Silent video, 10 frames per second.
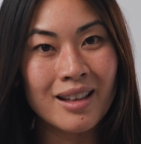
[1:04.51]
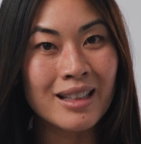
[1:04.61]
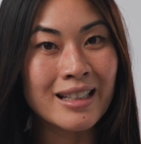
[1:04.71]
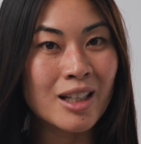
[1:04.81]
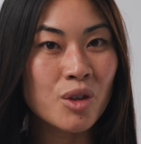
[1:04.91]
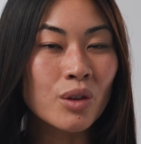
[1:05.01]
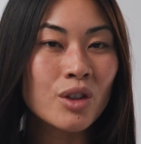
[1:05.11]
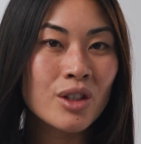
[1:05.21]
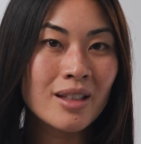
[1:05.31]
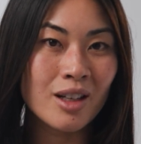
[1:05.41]
the
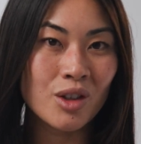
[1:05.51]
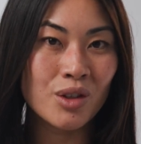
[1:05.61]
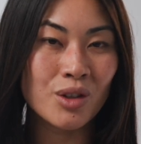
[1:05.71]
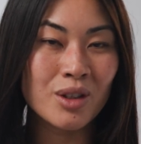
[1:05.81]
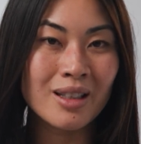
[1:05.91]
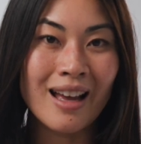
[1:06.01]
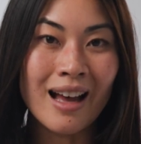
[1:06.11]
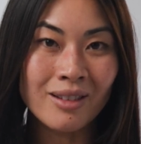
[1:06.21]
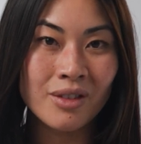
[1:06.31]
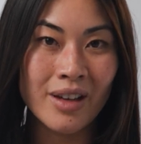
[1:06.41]
technologies that are used
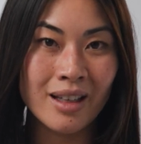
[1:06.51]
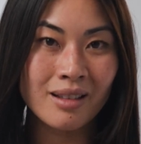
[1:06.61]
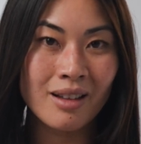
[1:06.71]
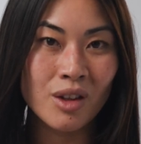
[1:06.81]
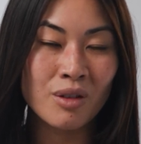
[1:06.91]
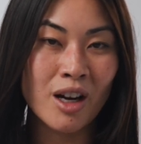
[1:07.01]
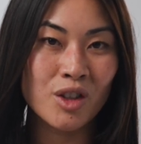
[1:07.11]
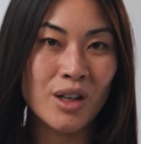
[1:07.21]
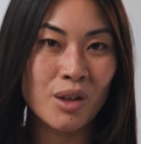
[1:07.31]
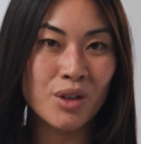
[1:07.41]
elevate the
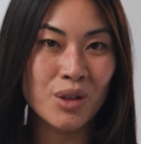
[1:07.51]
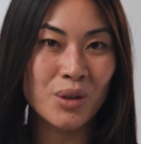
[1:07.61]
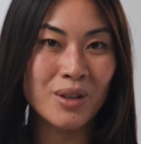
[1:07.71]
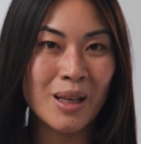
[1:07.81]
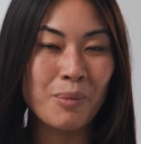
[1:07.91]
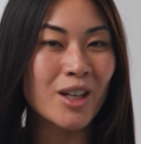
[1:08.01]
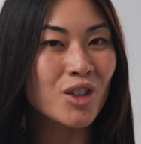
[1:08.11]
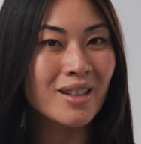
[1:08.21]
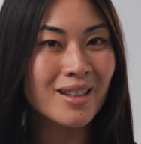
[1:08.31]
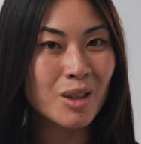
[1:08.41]
Rationale results that
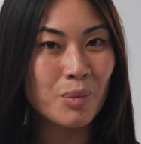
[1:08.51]
patients